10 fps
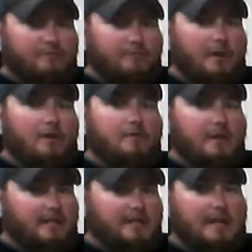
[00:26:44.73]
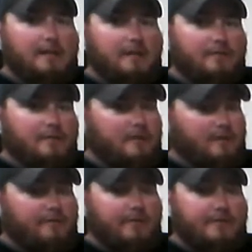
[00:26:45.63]
he sat there for a good
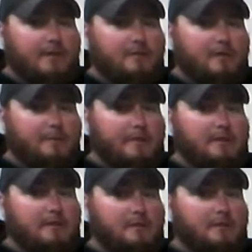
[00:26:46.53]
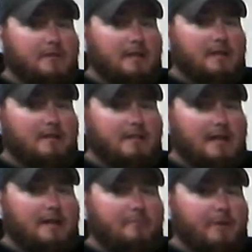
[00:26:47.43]
15-20 minutes as we
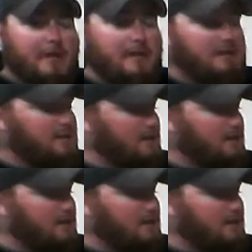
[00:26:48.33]
sat and BS'd,